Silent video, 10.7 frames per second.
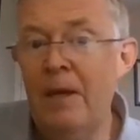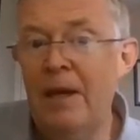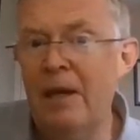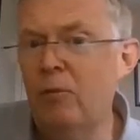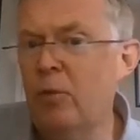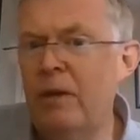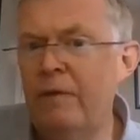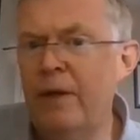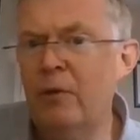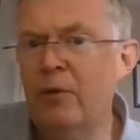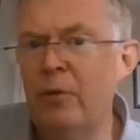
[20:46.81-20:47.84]
And we
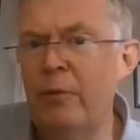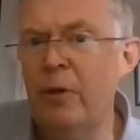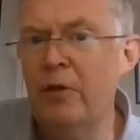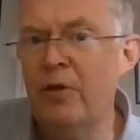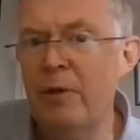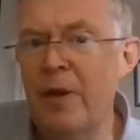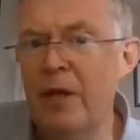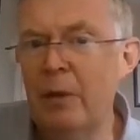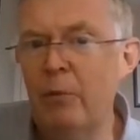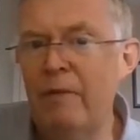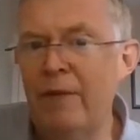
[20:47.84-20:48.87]
felt, when we looked at the
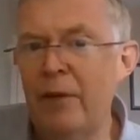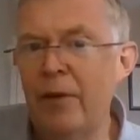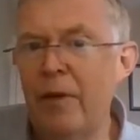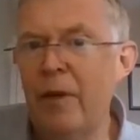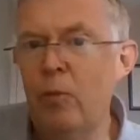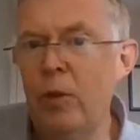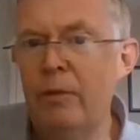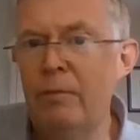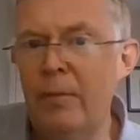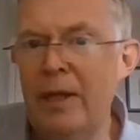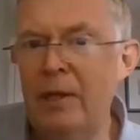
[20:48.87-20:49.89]
market, we felt that there
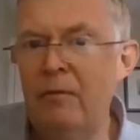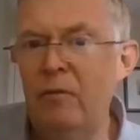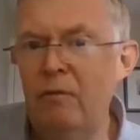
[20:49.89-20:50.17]
weren't many